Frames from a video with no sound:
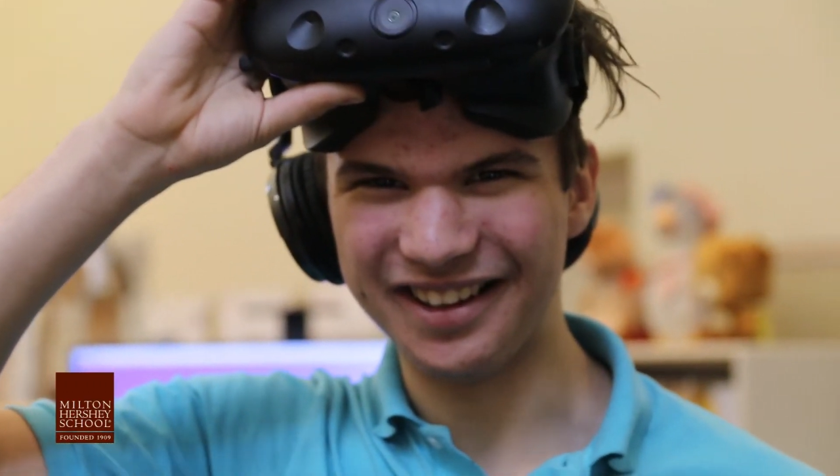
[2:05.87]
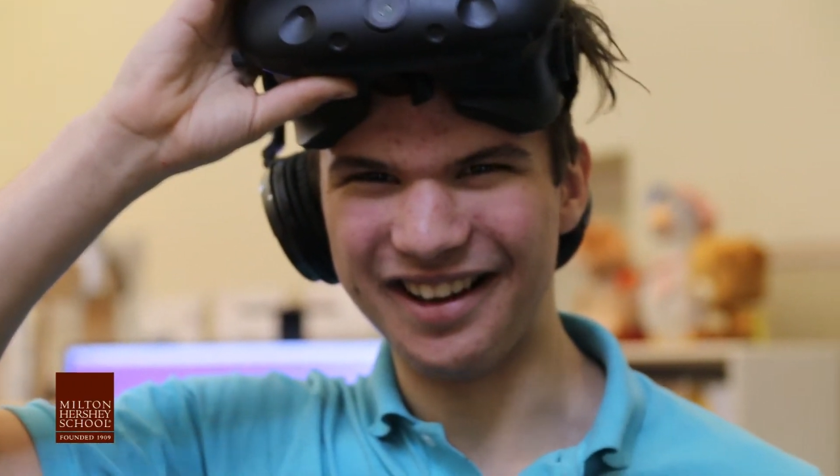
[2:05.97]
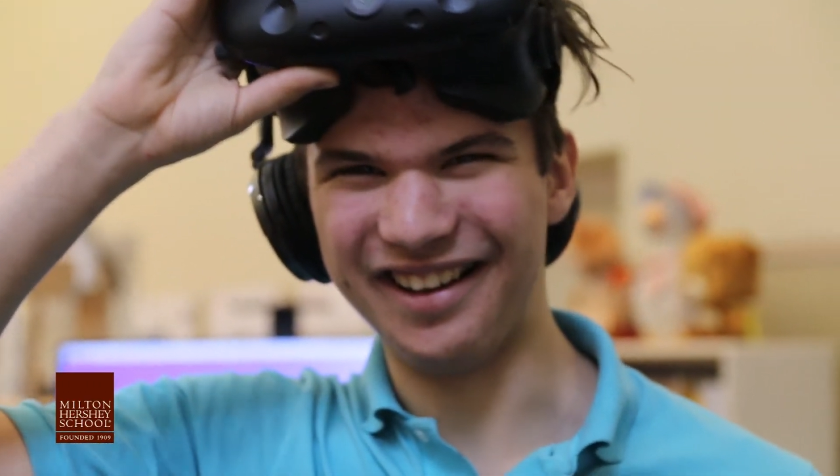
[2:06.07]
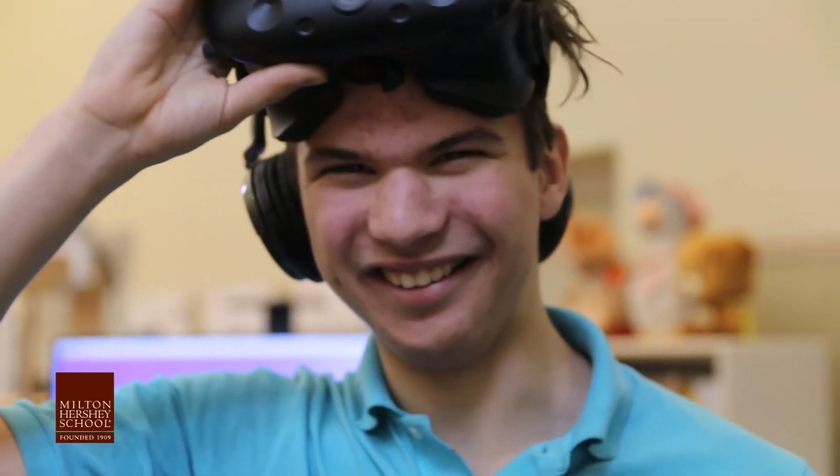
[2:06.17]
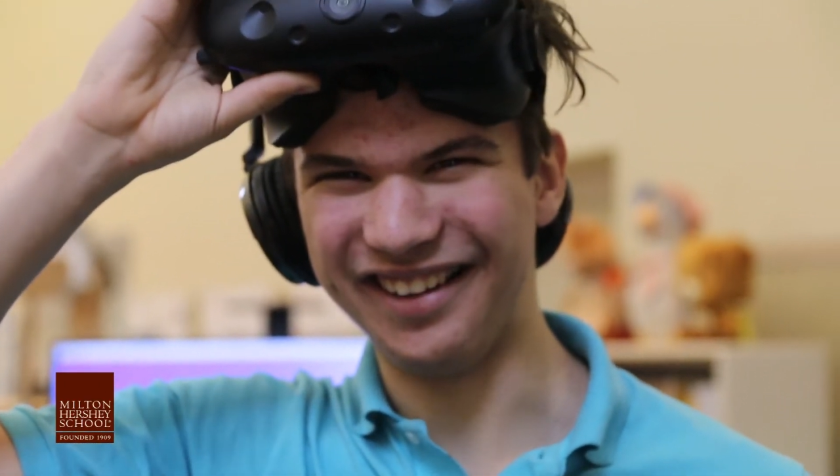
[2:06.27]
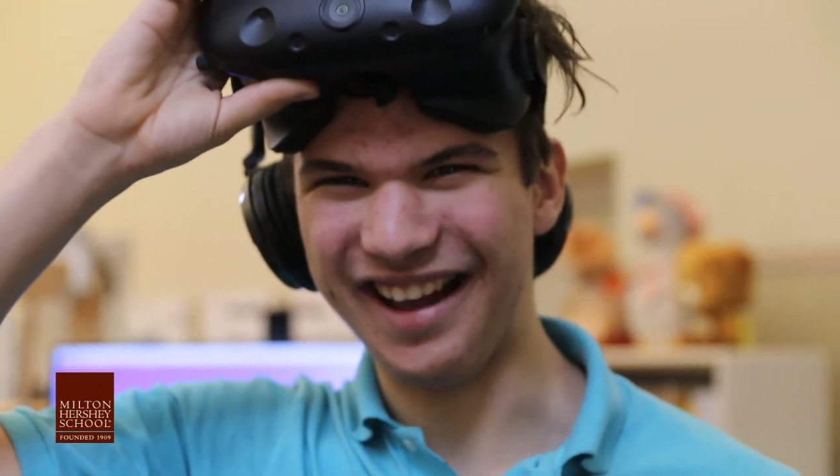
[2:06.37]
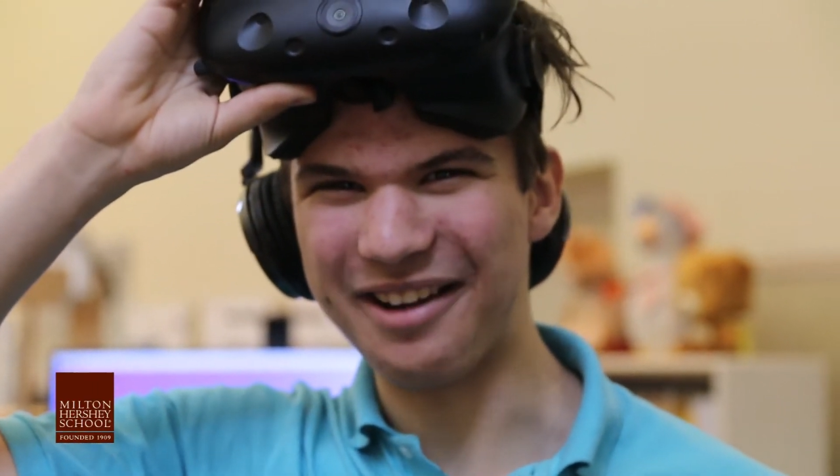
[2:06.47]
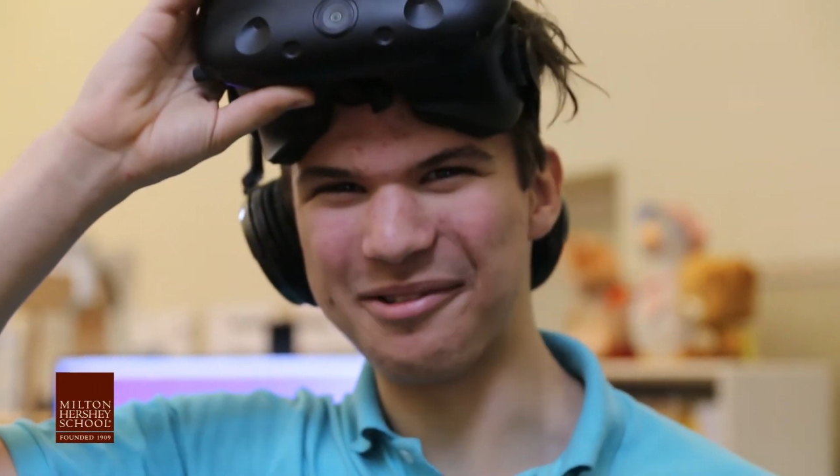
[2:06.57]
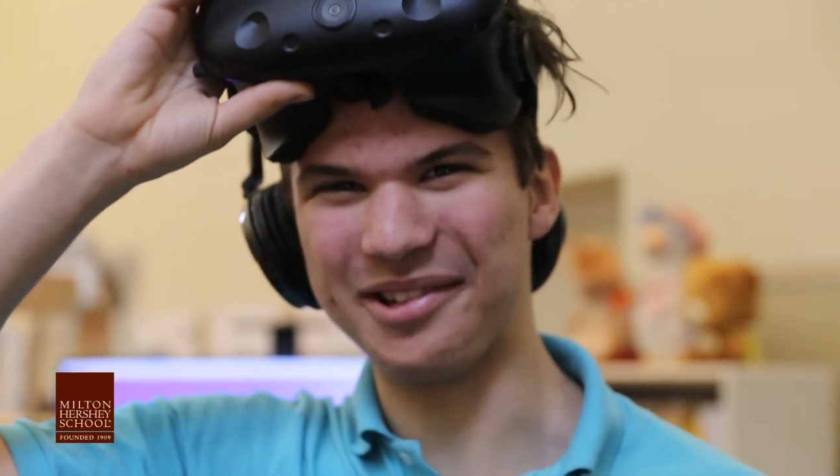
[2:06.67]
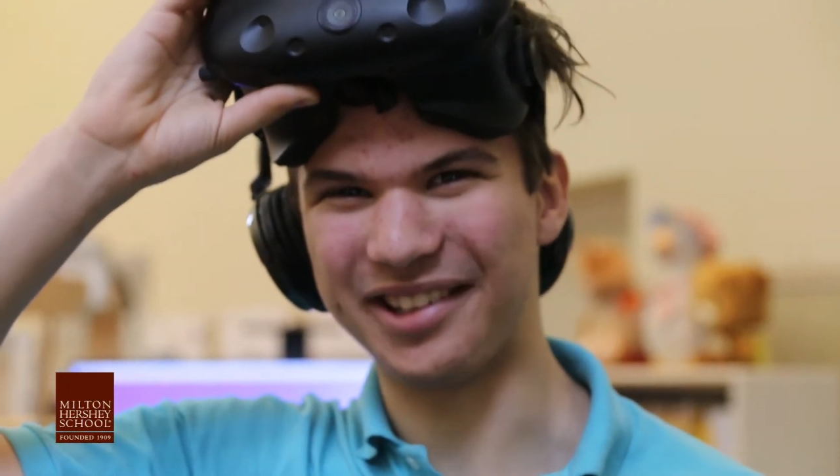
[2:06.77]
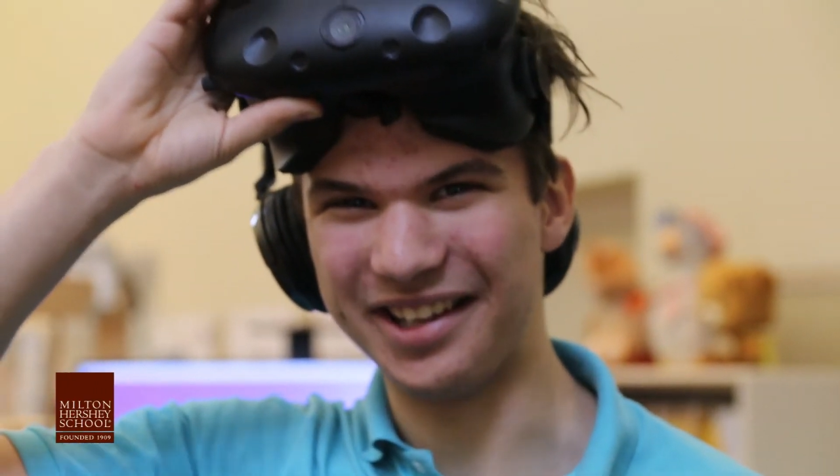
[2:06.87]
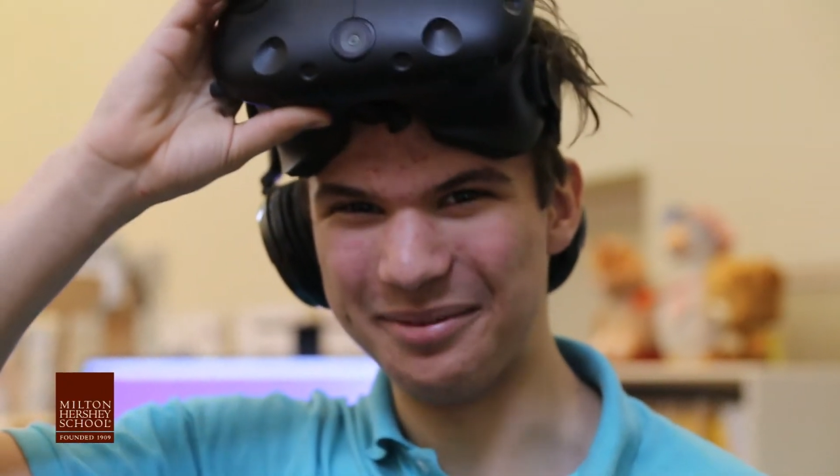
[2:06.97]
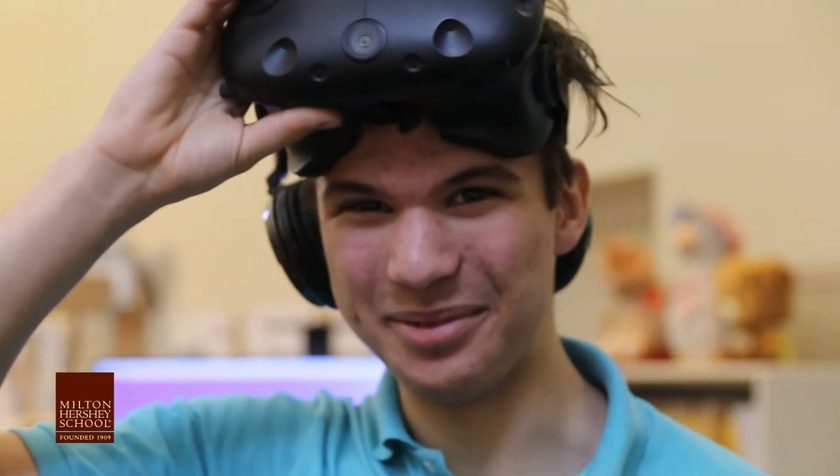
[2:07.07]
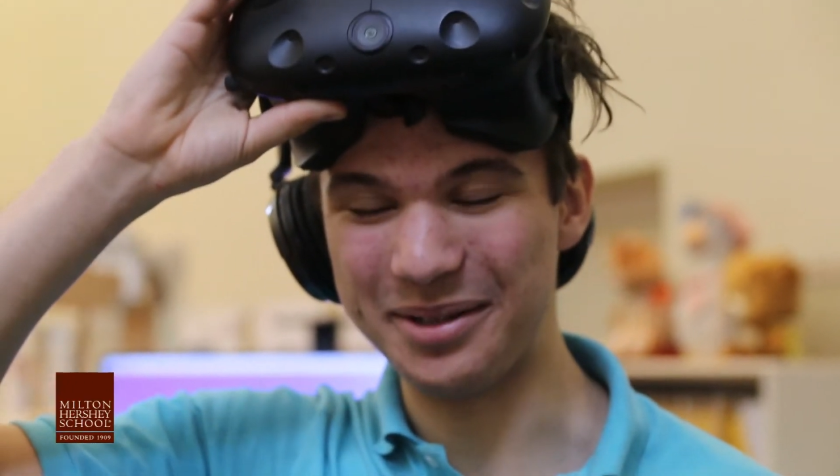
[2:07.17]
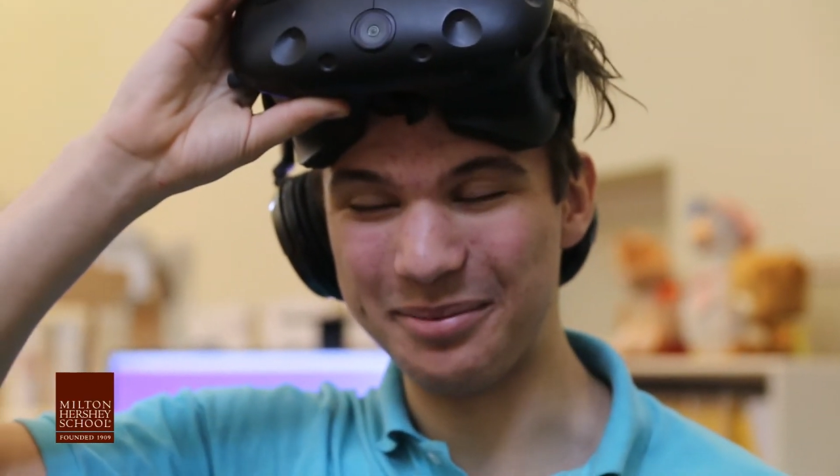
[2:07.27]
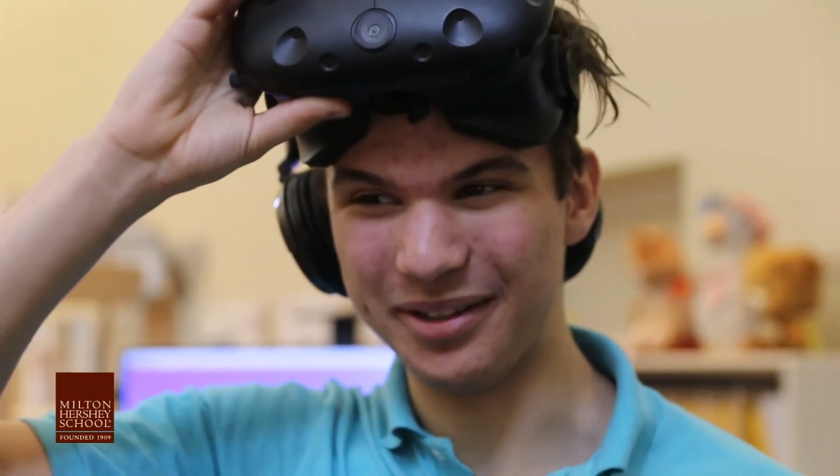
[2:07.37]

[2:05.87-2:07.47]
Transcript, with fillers: ah, now how real can it be?